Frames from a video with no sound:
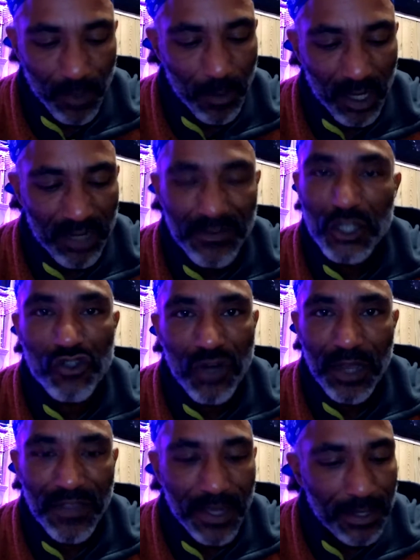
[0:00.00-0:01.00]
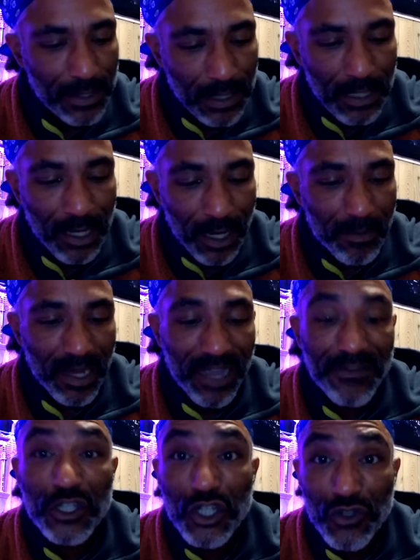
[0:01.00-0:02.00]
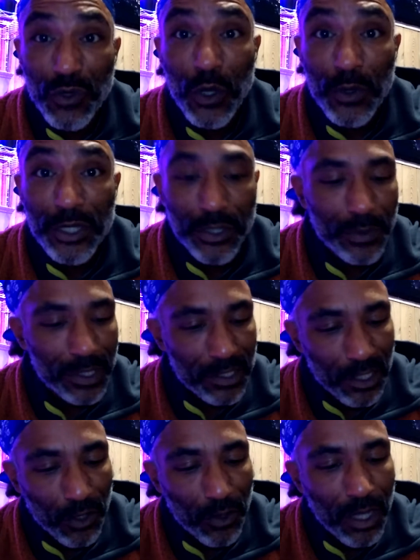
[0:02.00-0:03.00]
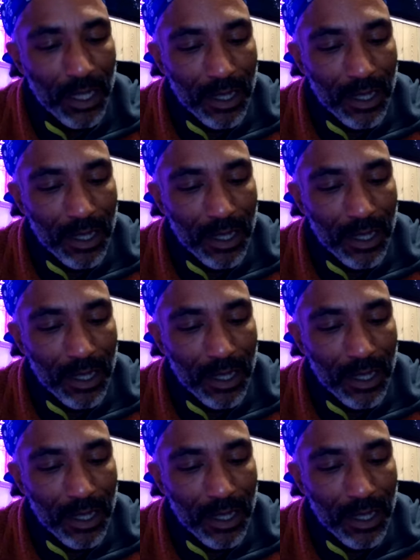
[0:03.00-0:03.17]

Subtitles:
I'm not going to even try that. I might have a stroke doing so.